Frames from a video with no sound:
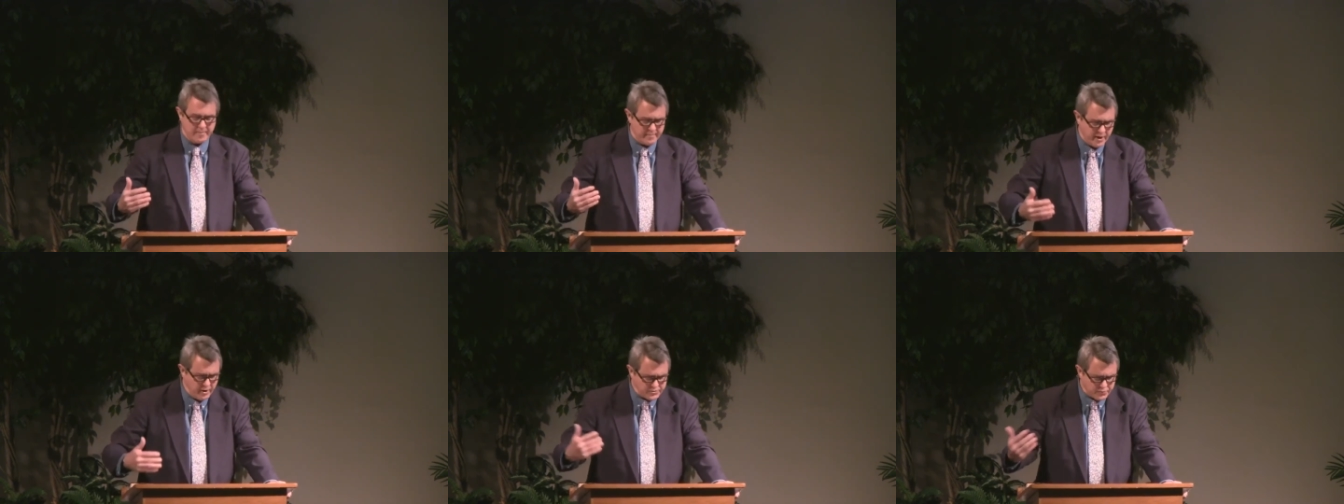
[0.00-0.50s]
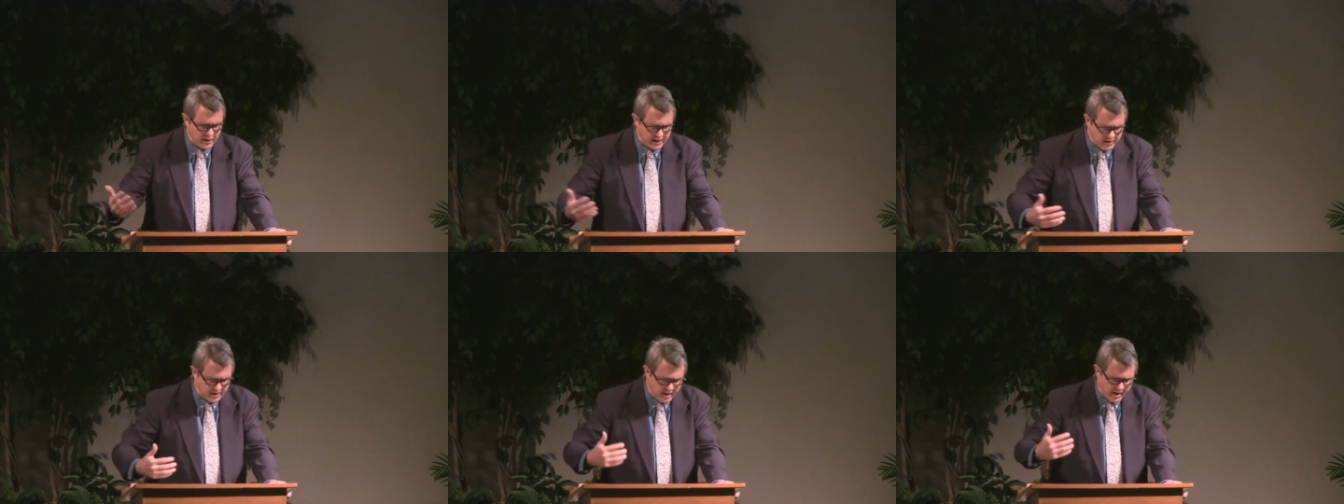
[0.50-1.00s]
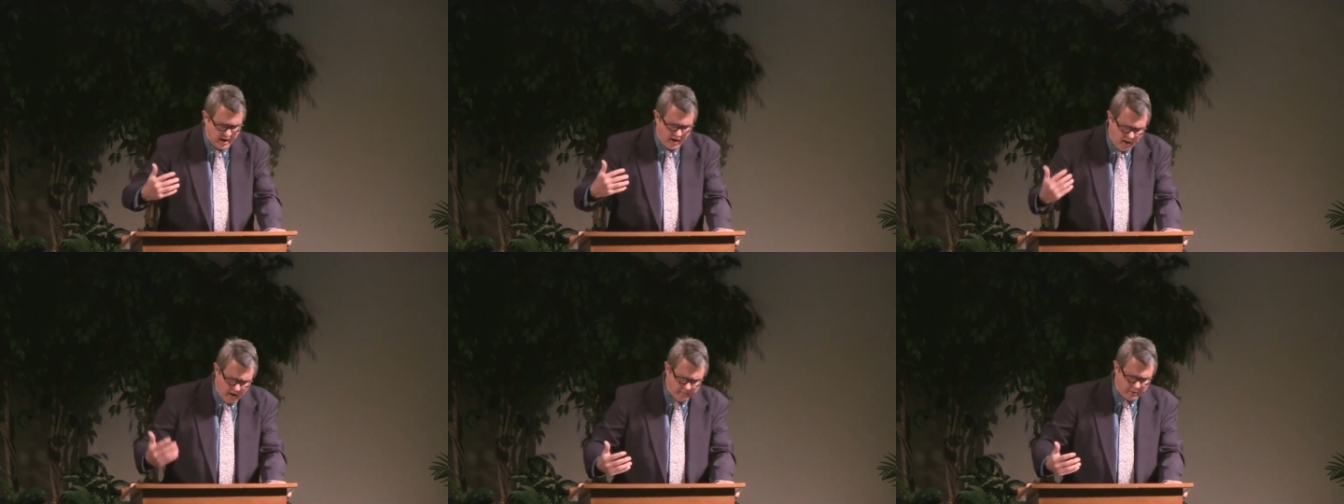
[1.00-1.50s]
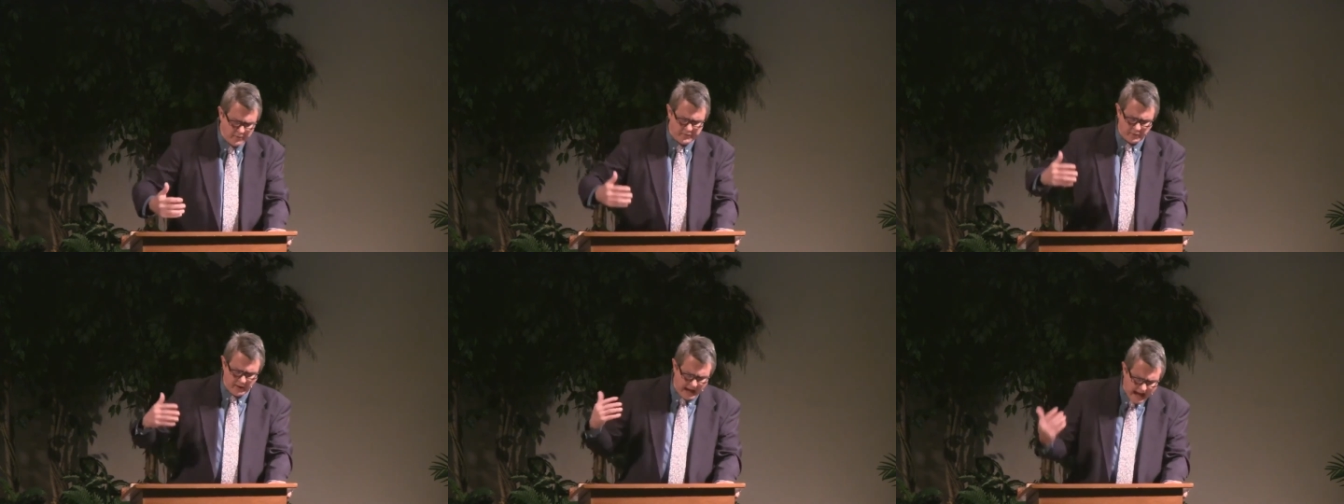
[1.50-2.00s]
But who's really going to harm you if
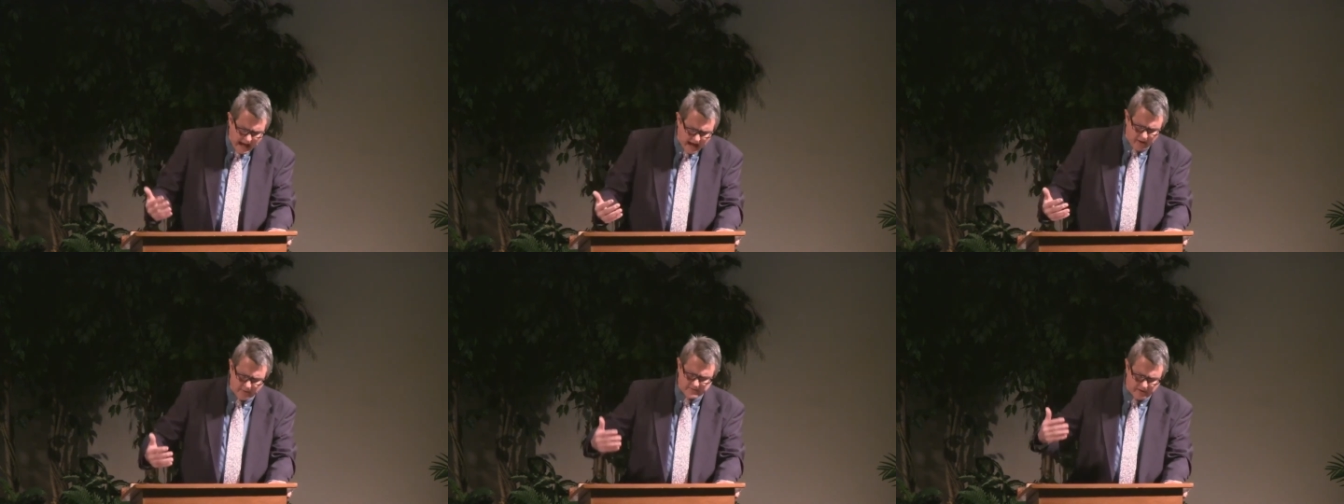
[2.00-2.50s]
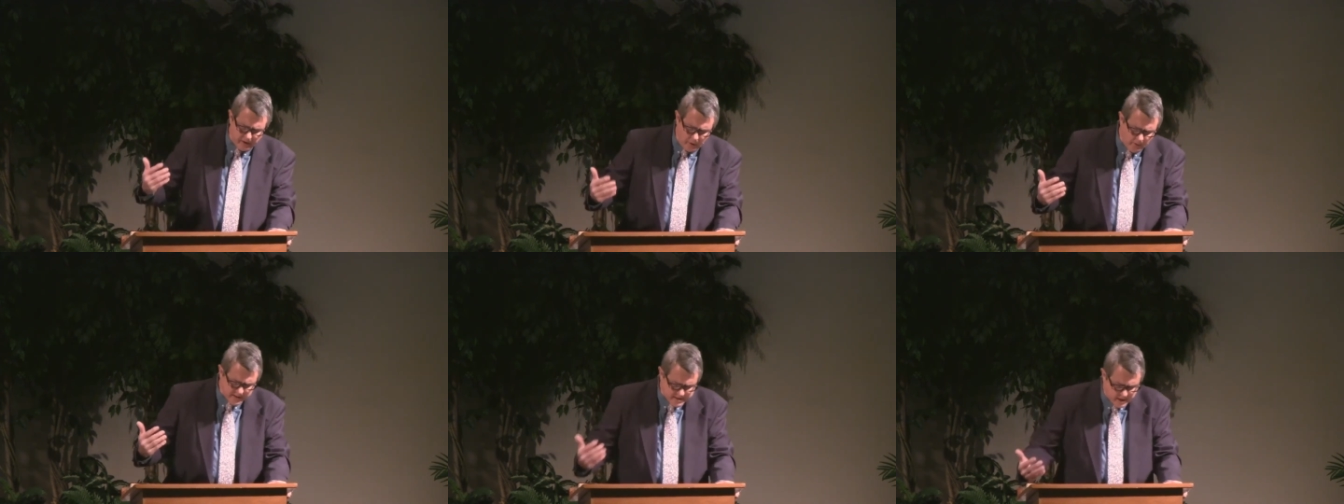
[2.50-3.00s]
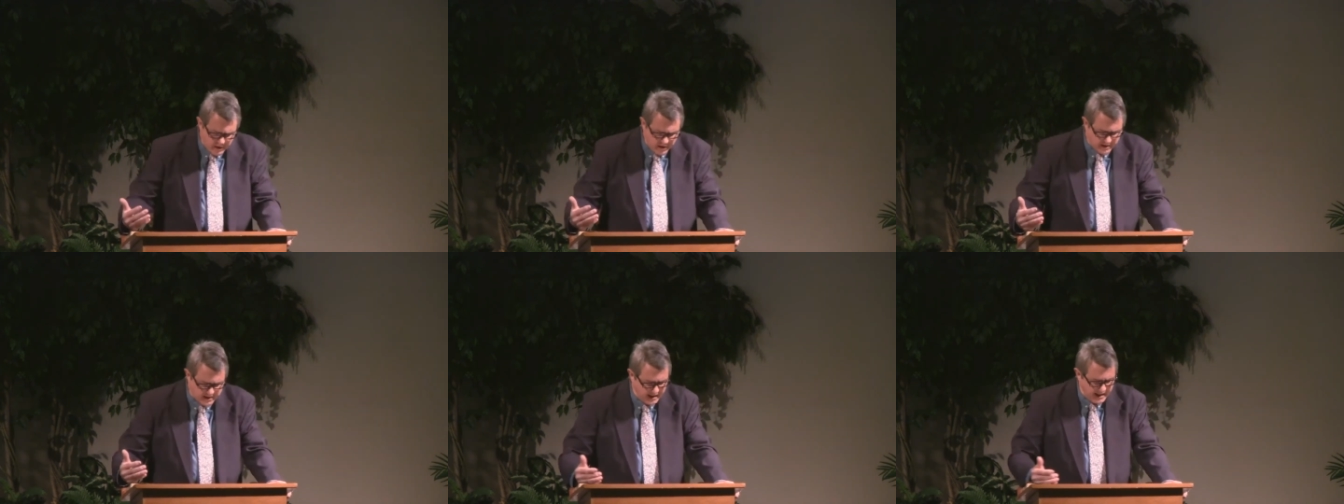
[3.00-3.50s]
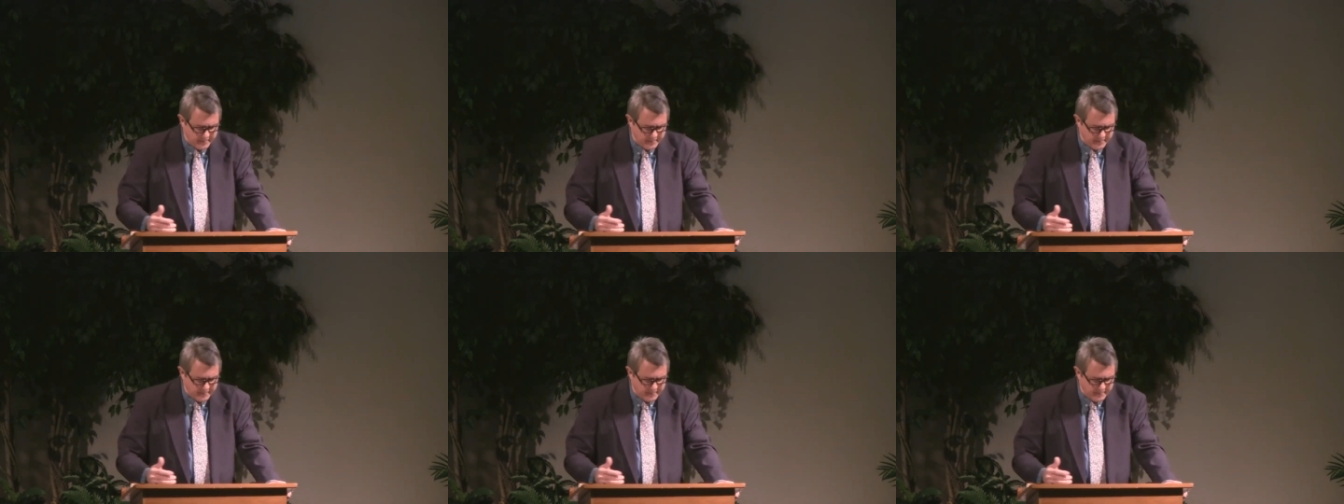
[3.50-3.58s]
you're eager to do what's good?